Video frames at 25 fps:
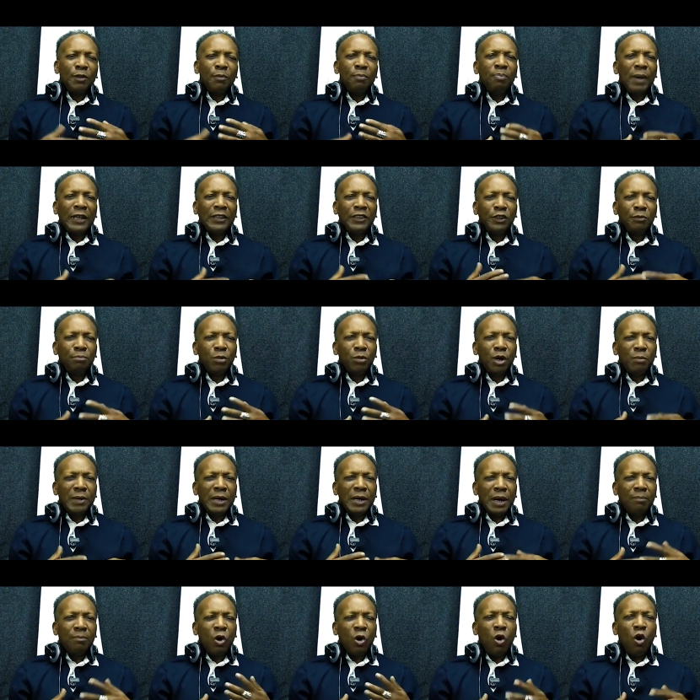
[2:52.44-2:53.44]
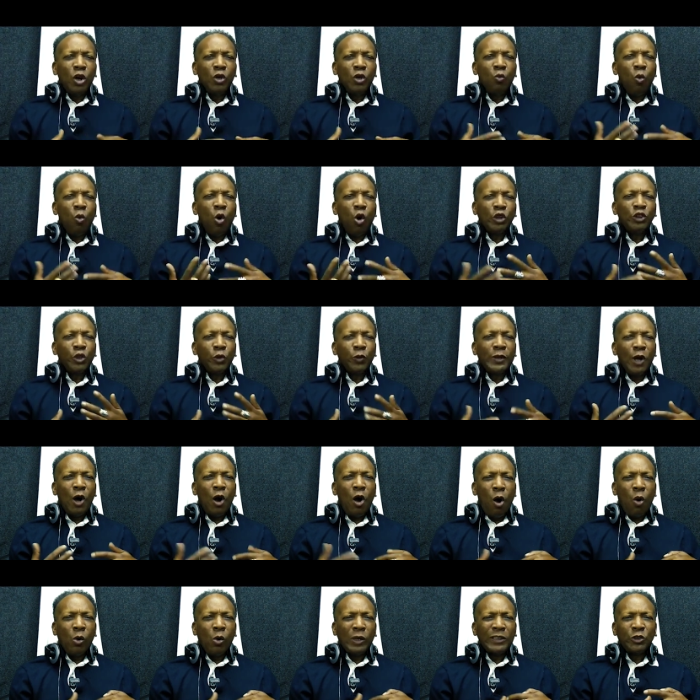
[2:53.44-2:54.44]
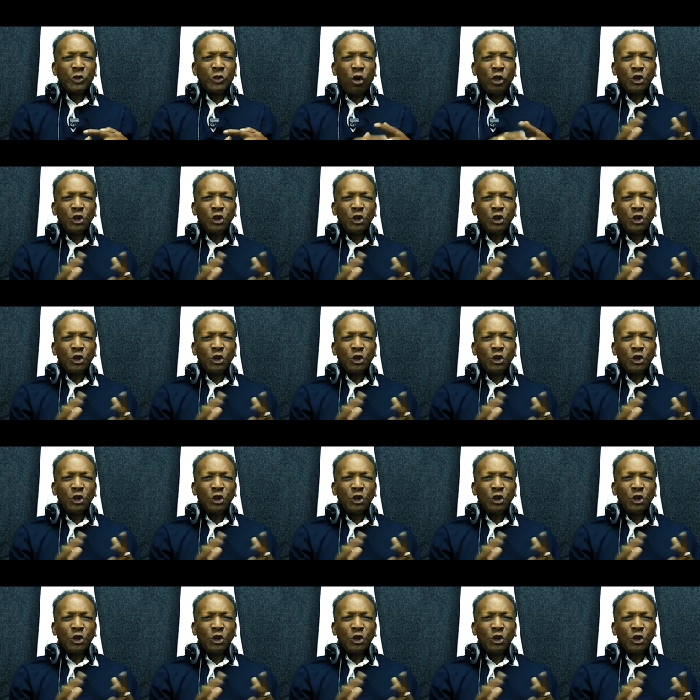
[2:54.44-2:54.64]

there's a place in Birmingham called the Watering Hole.